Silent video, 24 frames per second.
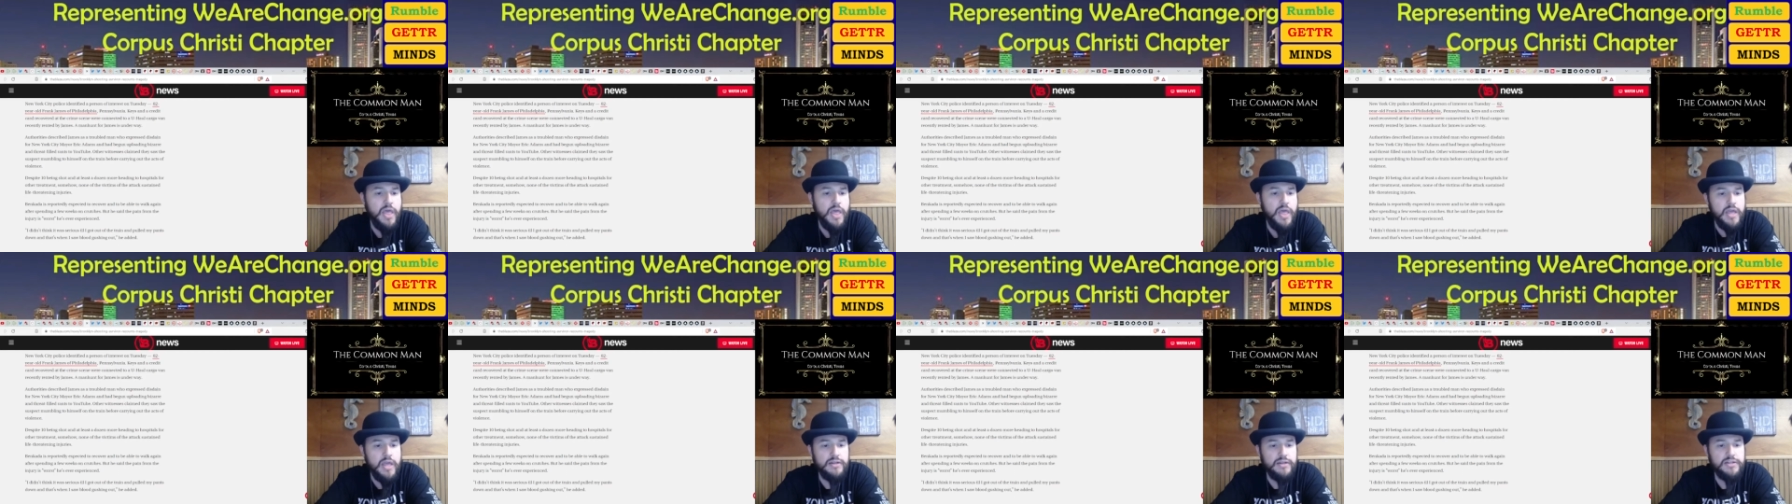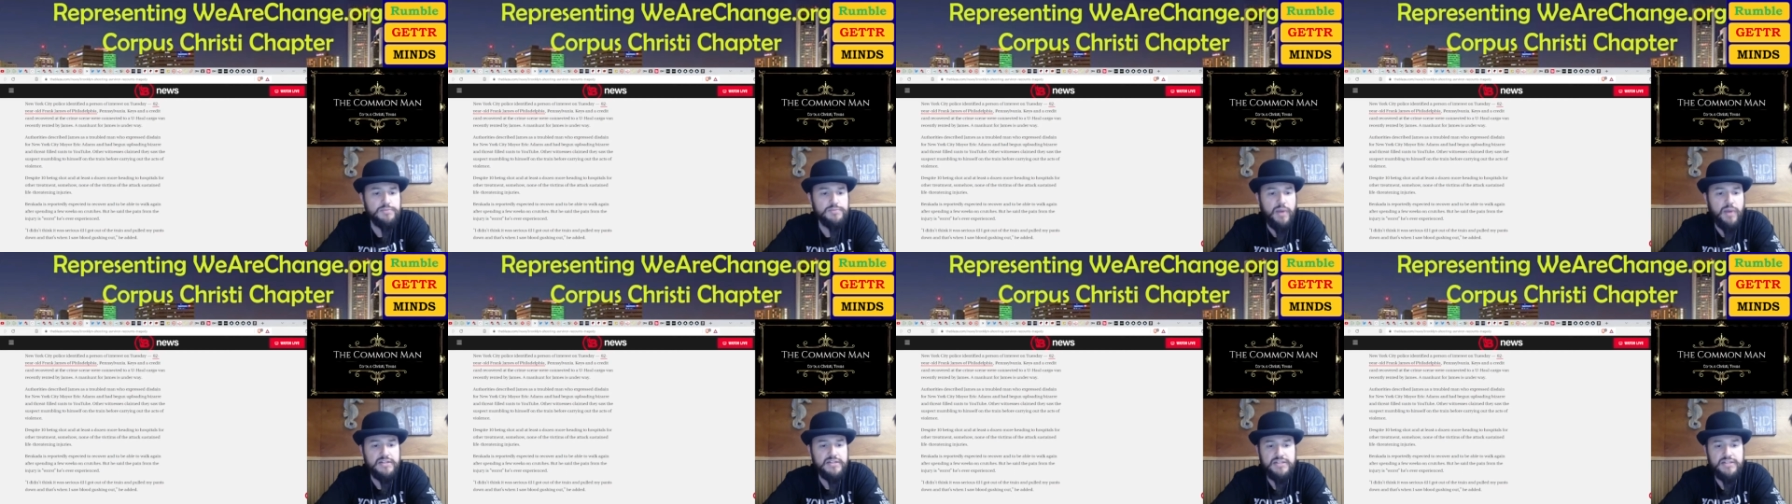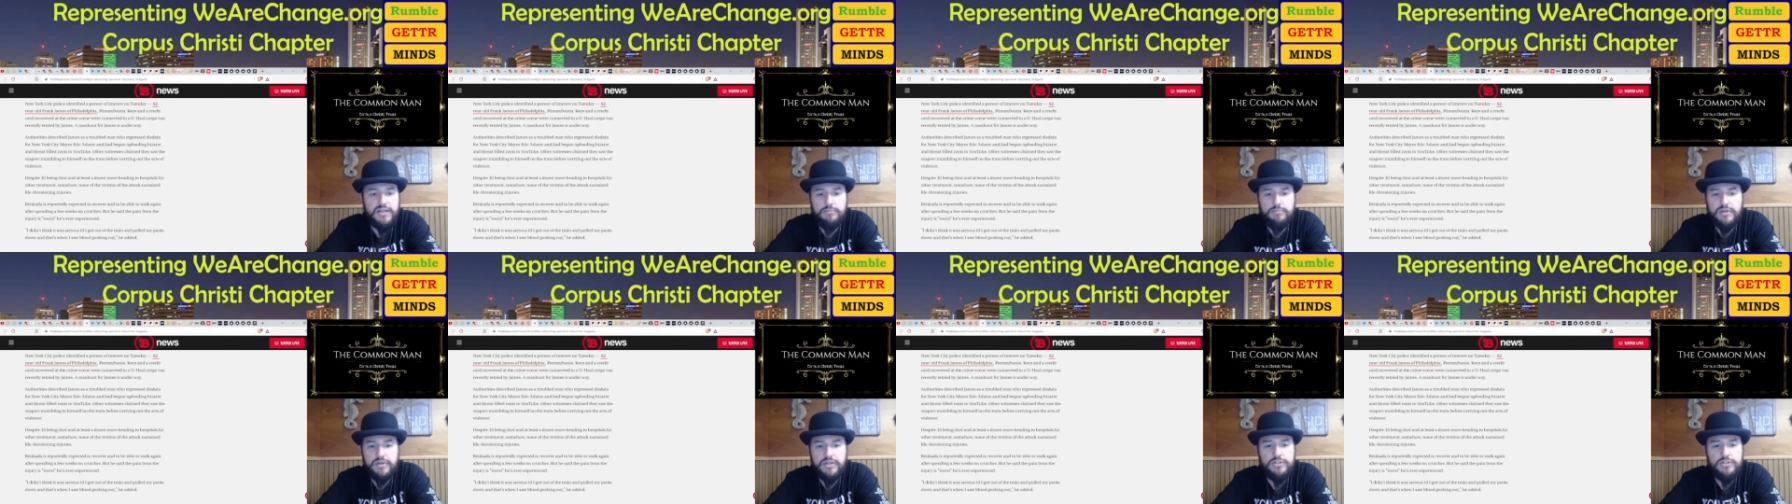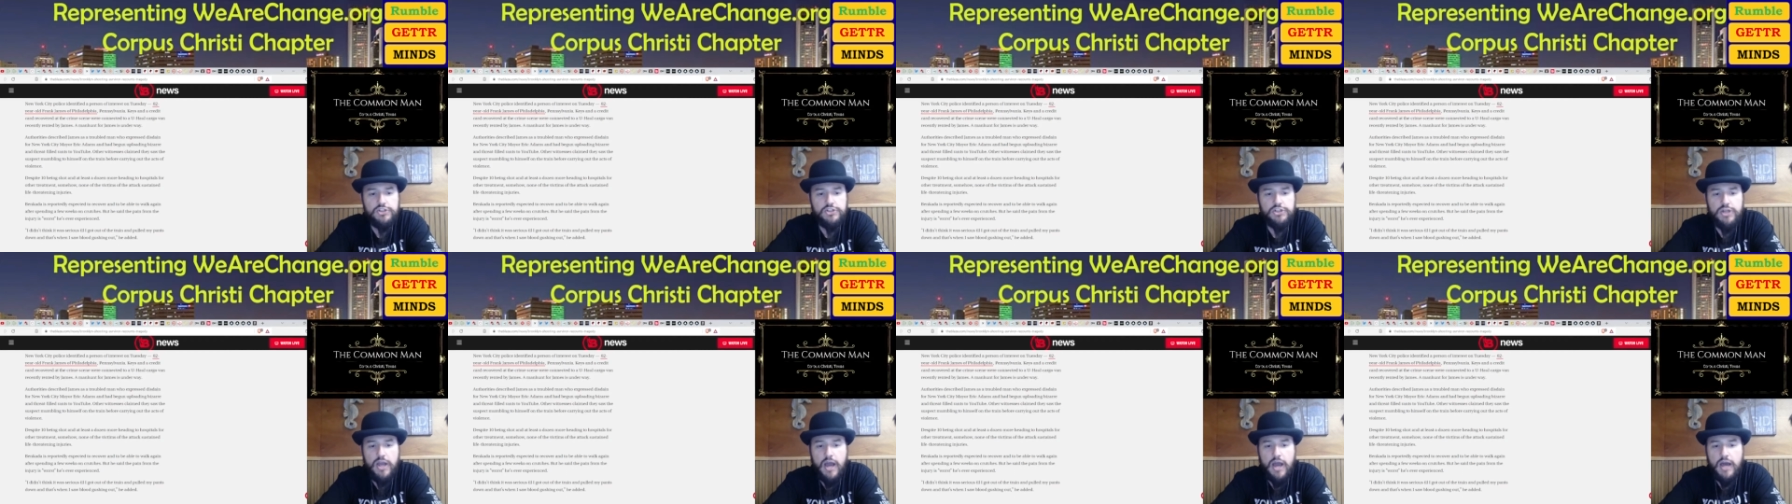Despite 10 being
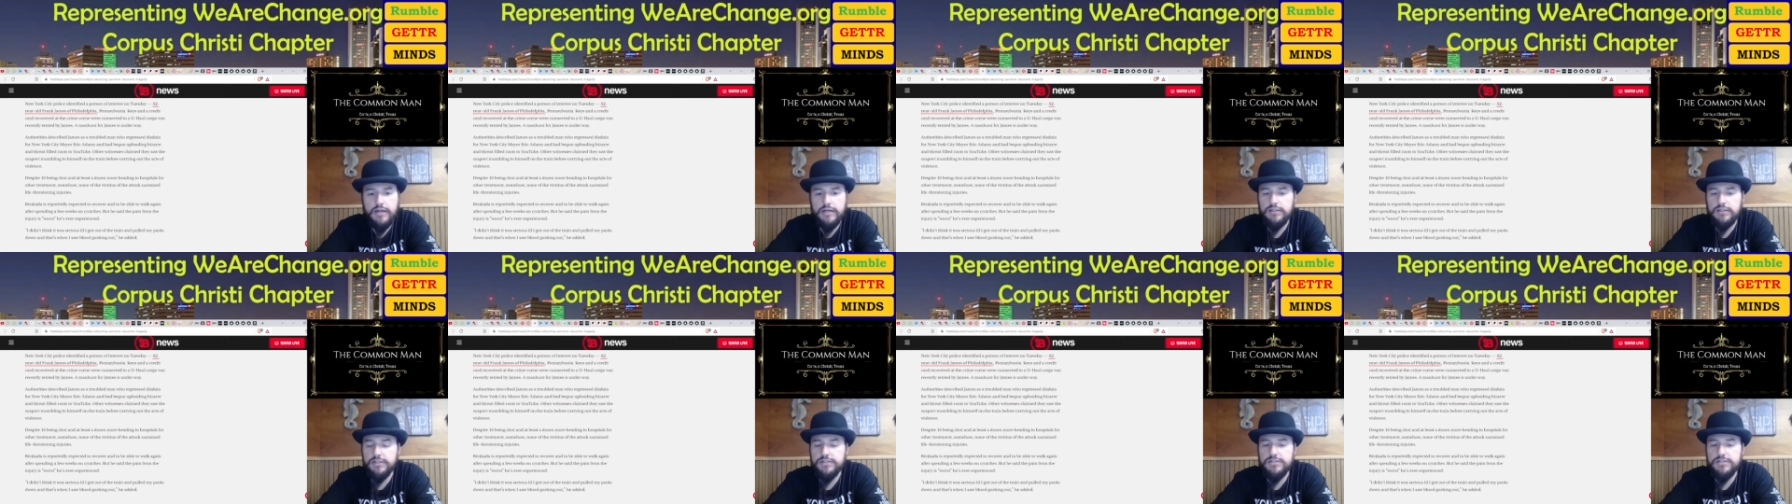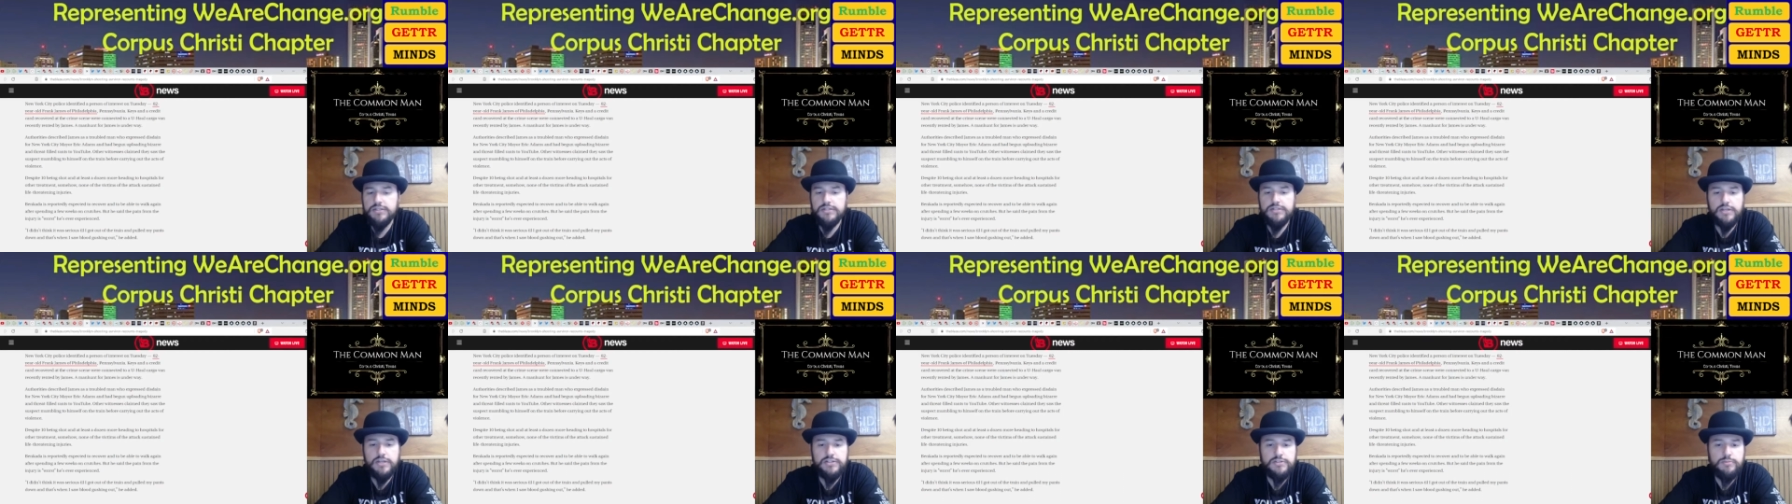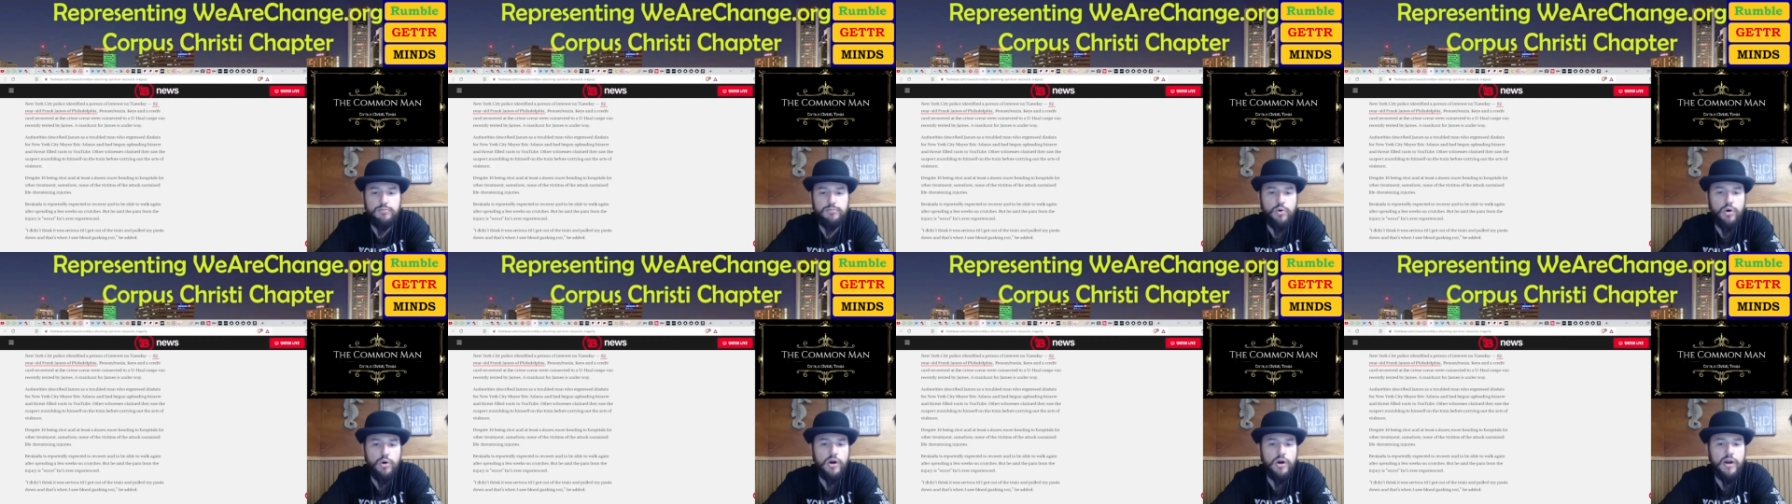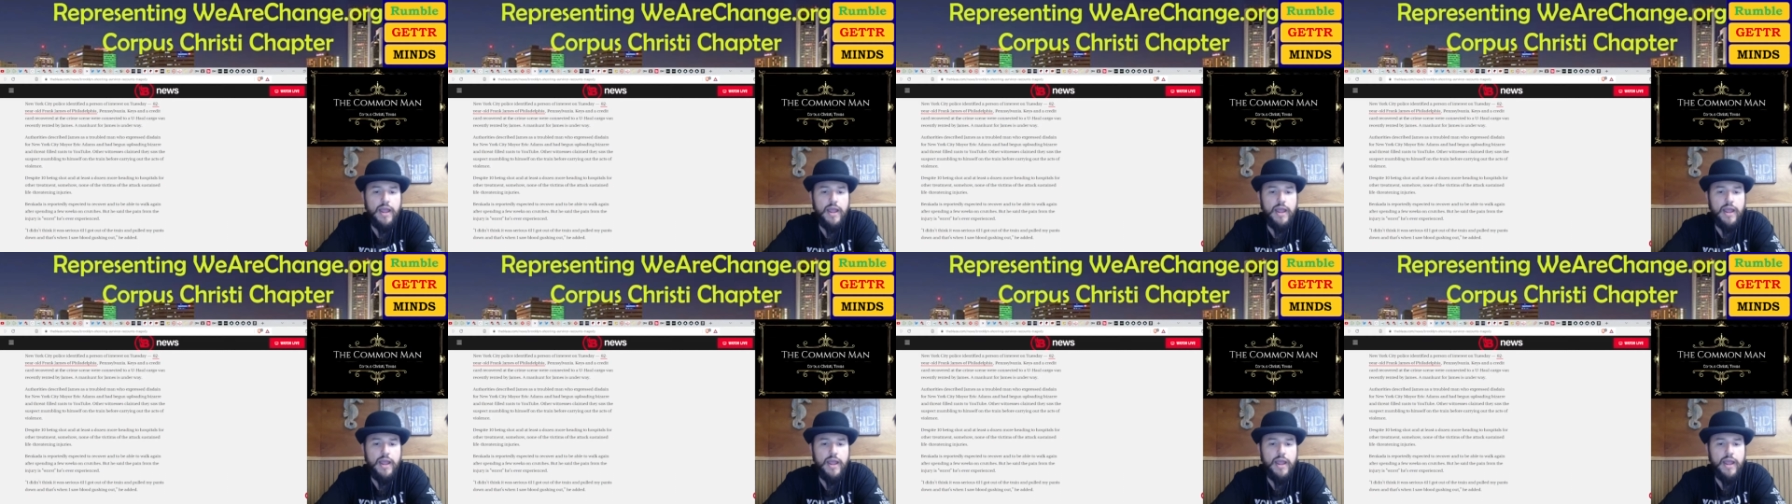shot and at least a dozen more